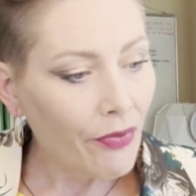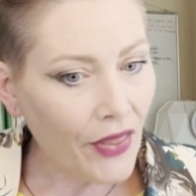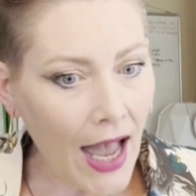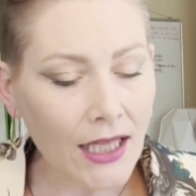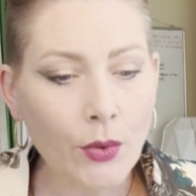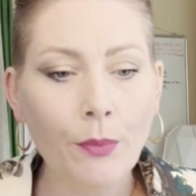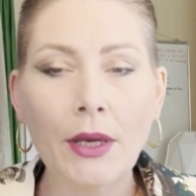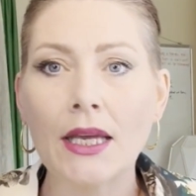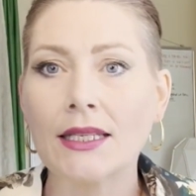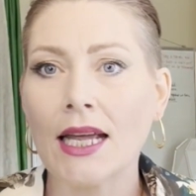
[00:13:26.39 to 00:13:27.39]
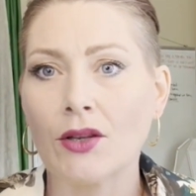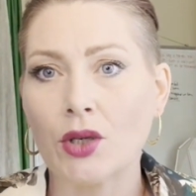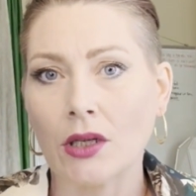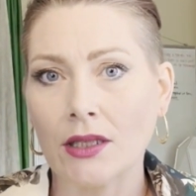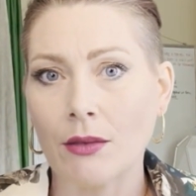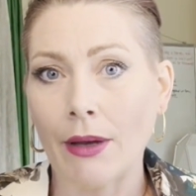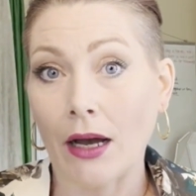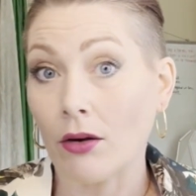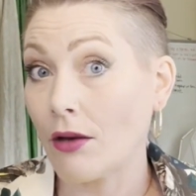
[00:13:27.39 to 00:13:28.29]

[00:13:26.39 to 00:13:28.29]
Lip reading: That's what being intentional is about.